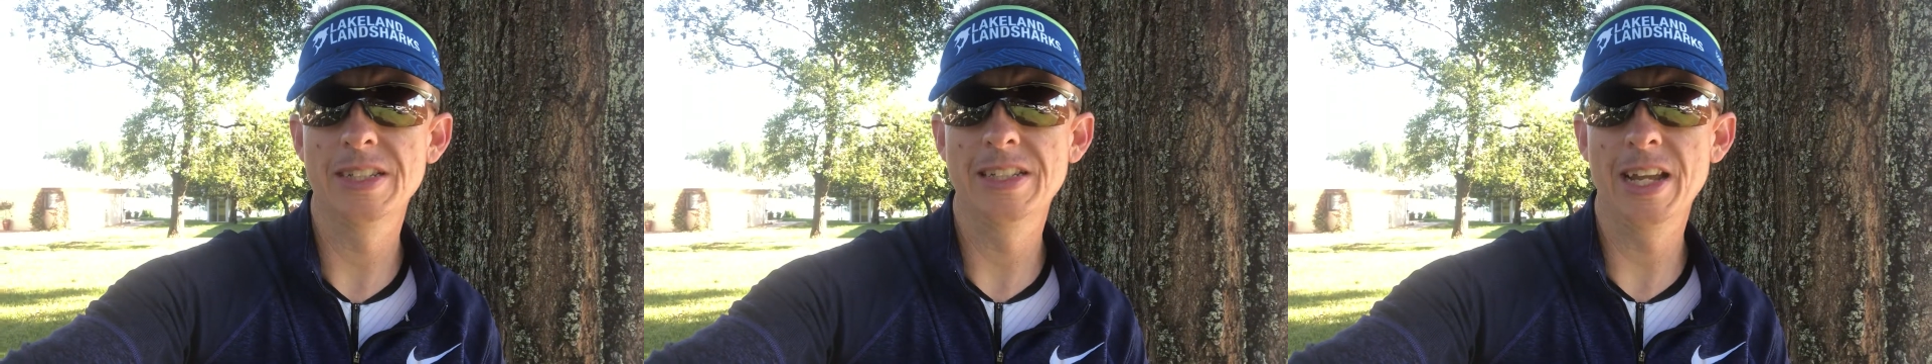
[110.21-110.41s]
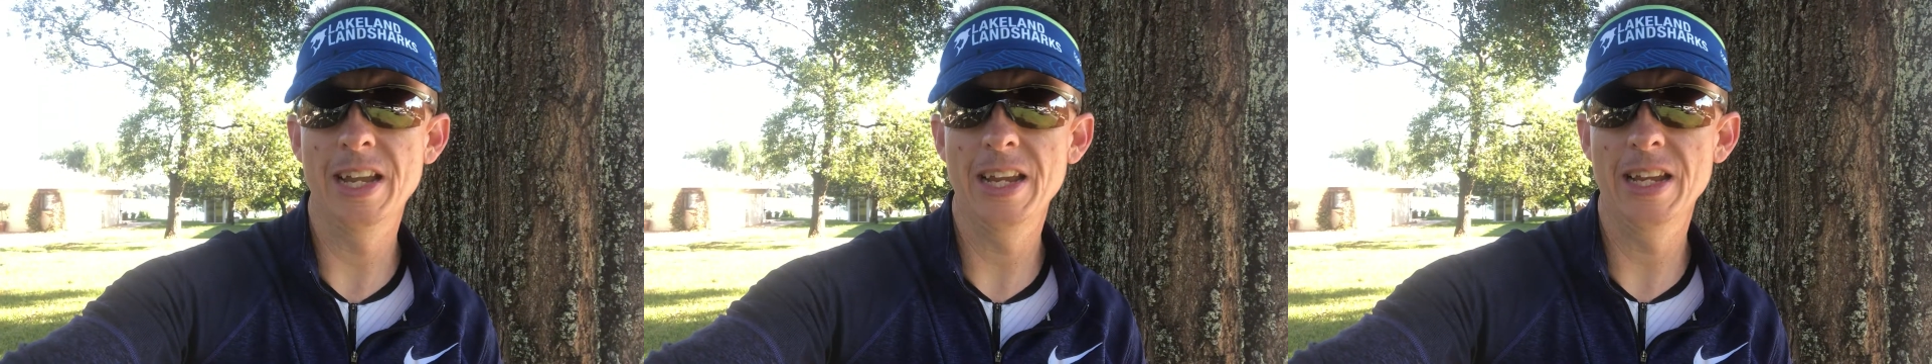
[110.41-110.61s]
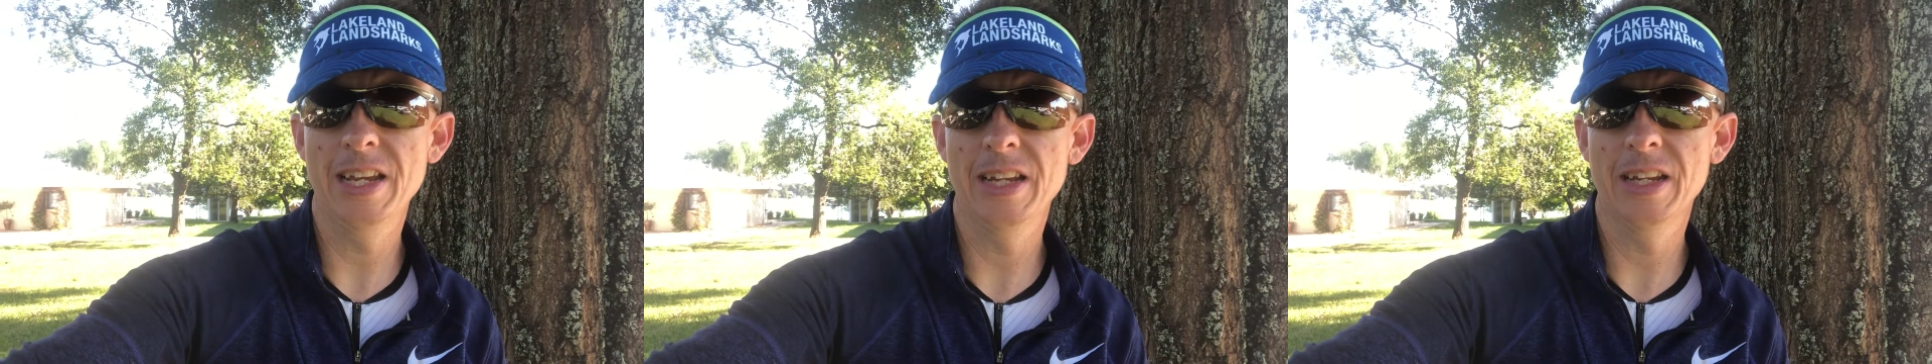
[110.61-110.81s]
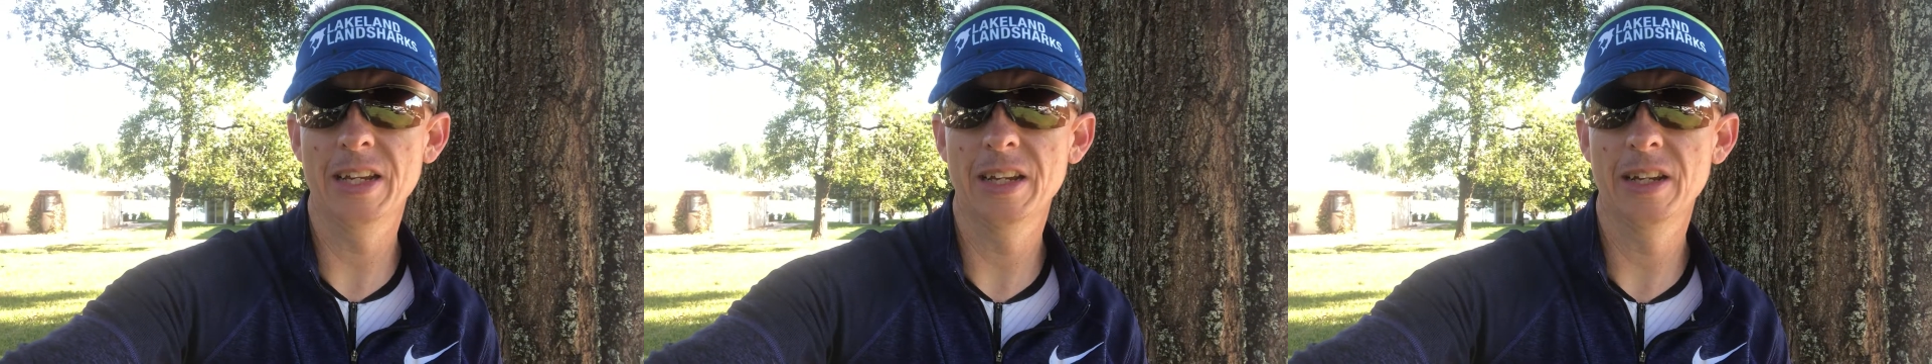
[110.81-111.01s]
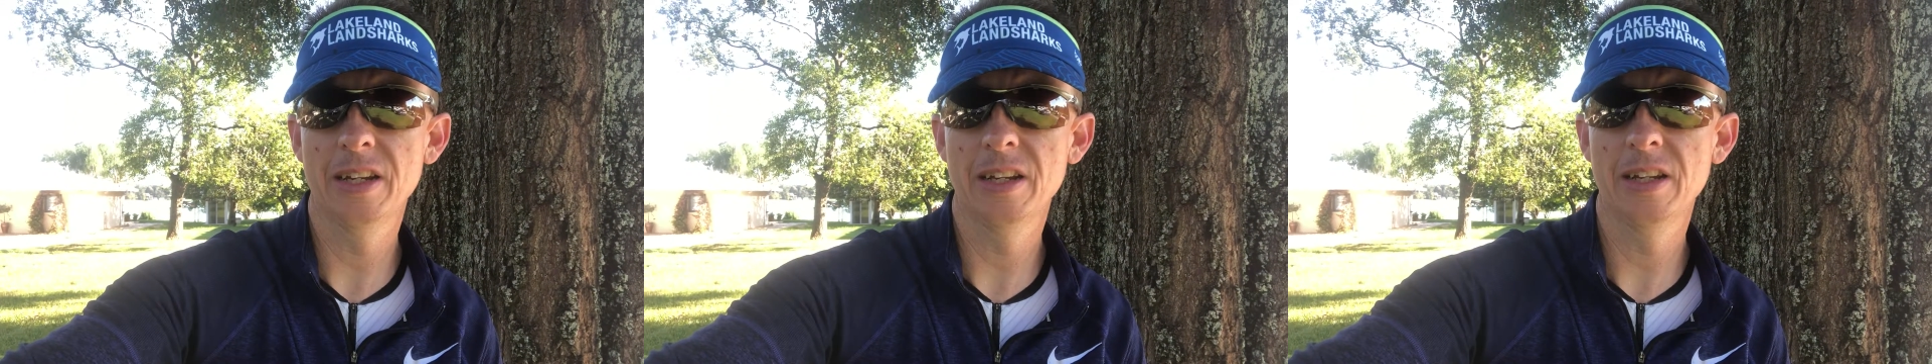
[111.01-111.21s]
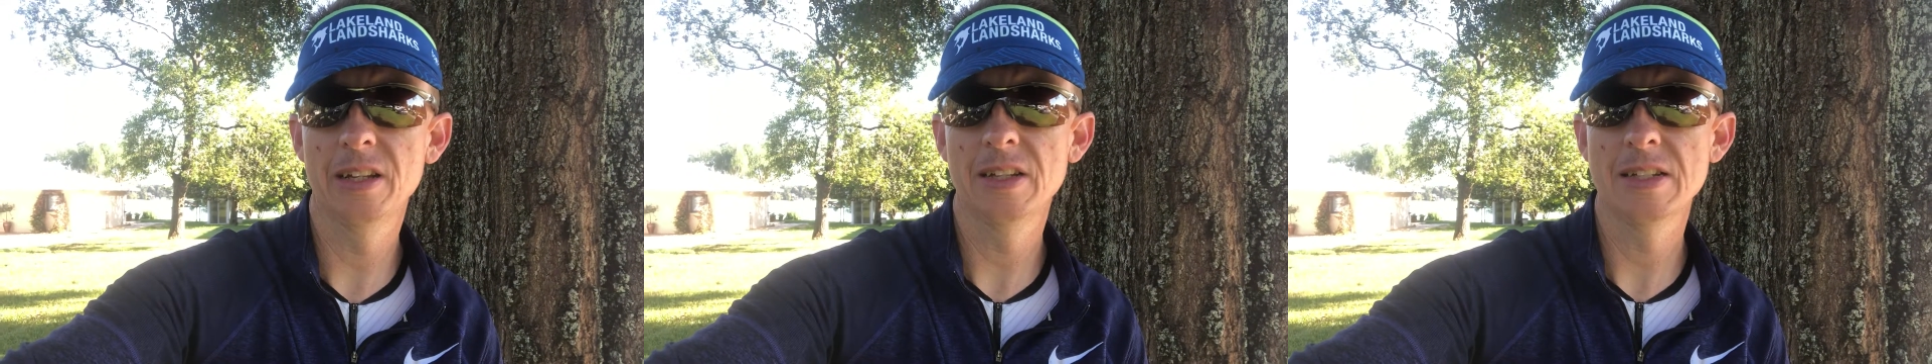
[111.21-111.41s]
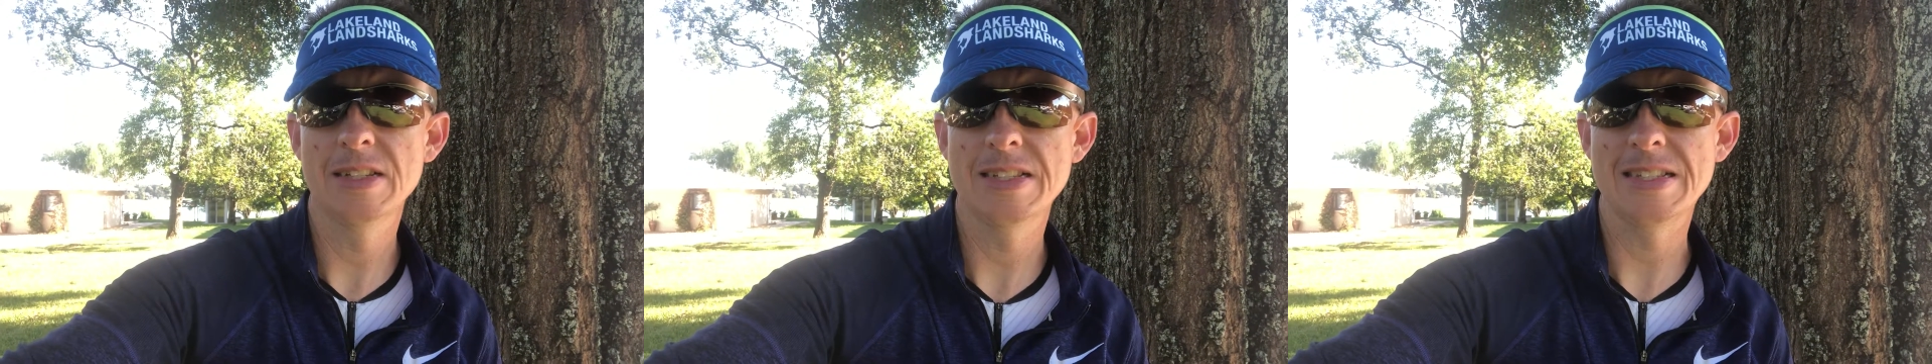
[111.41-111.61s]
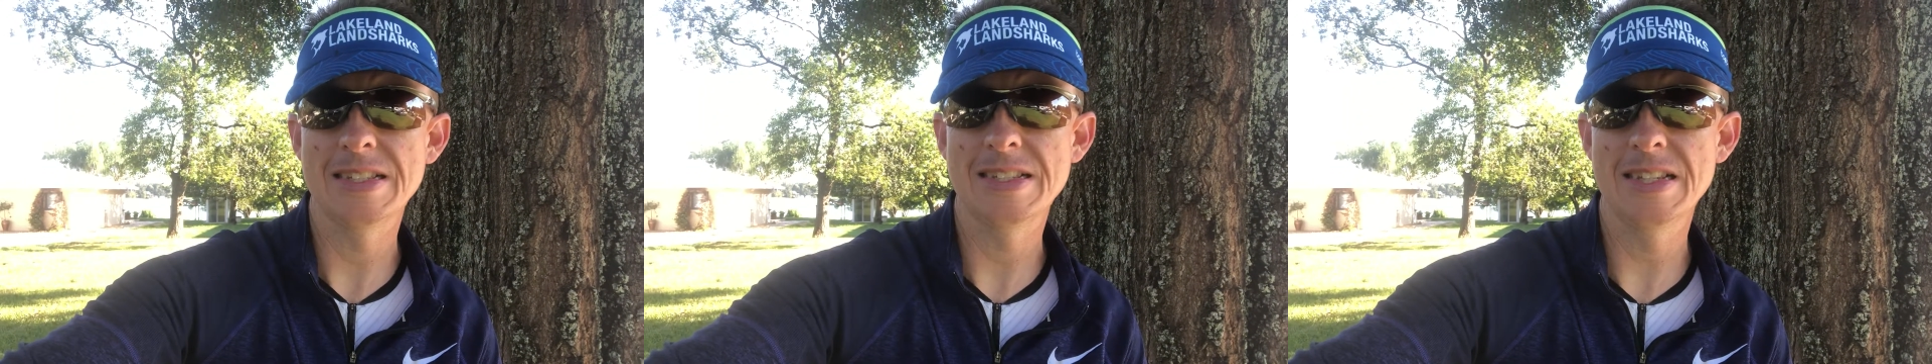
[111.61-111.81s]
day
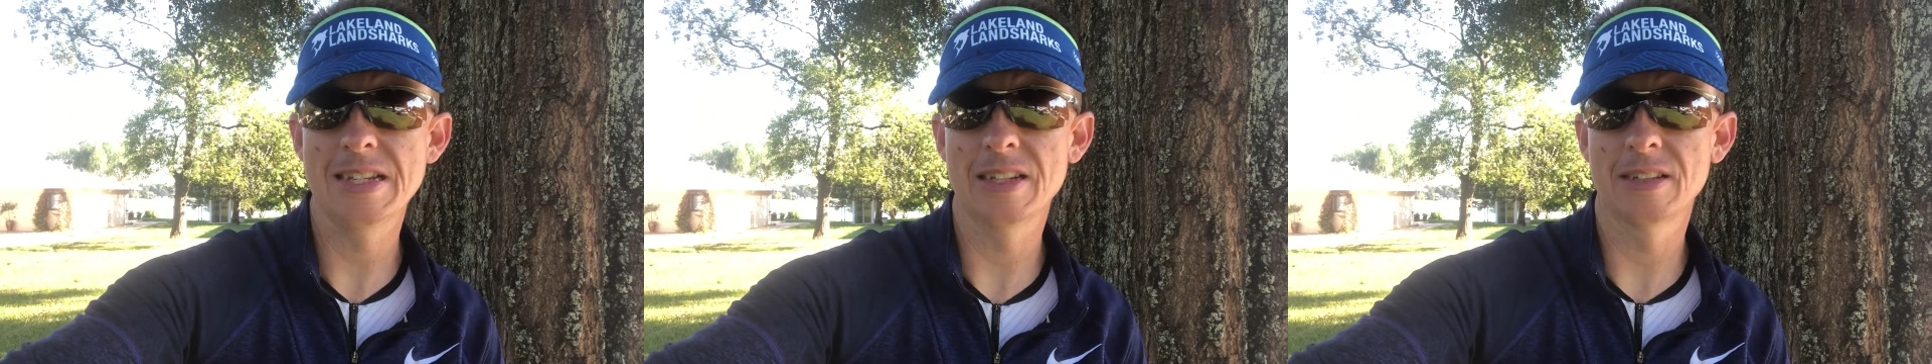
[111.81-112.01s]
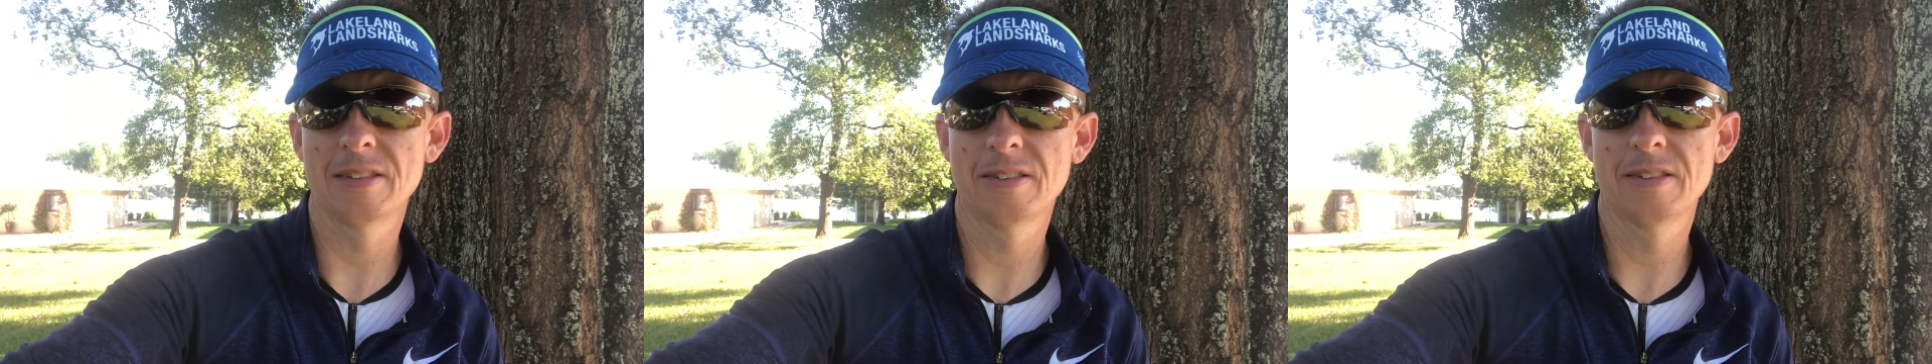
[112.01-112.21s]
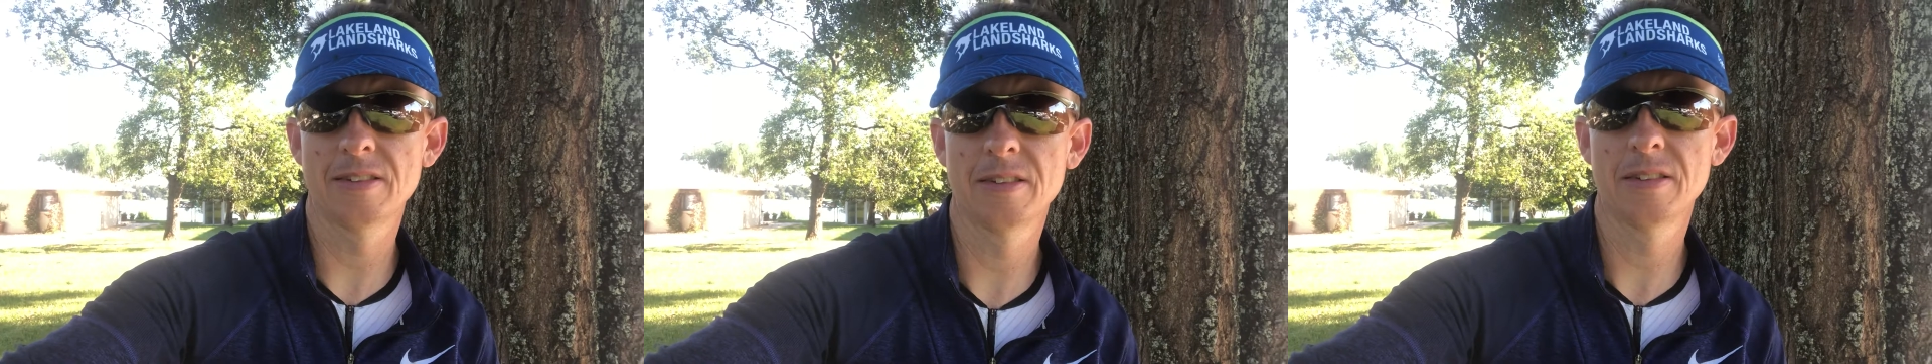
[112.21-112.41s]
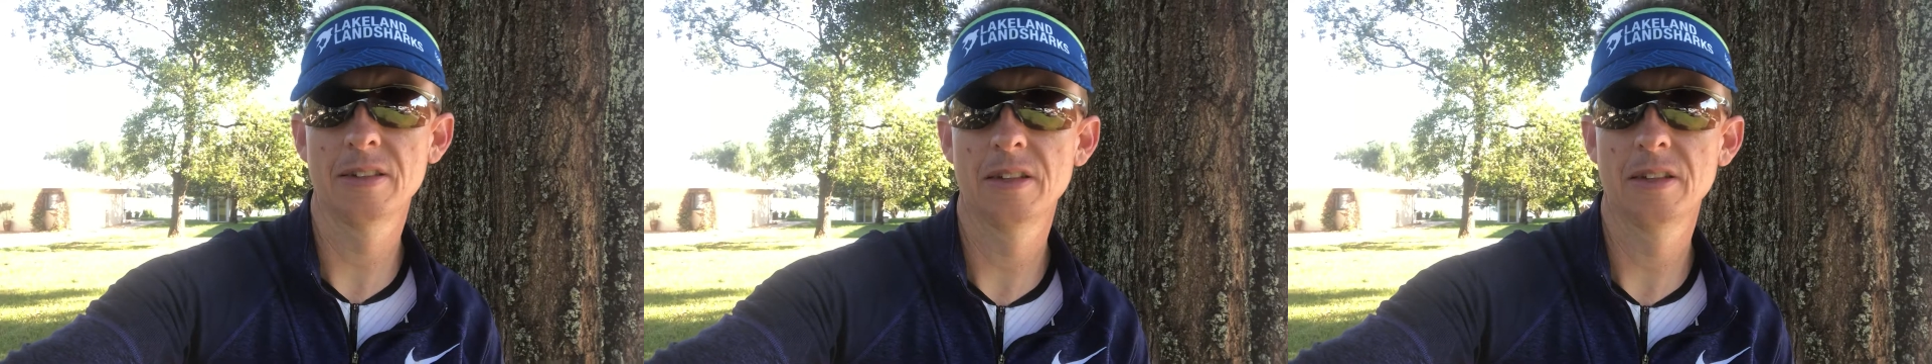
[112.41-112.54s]
six.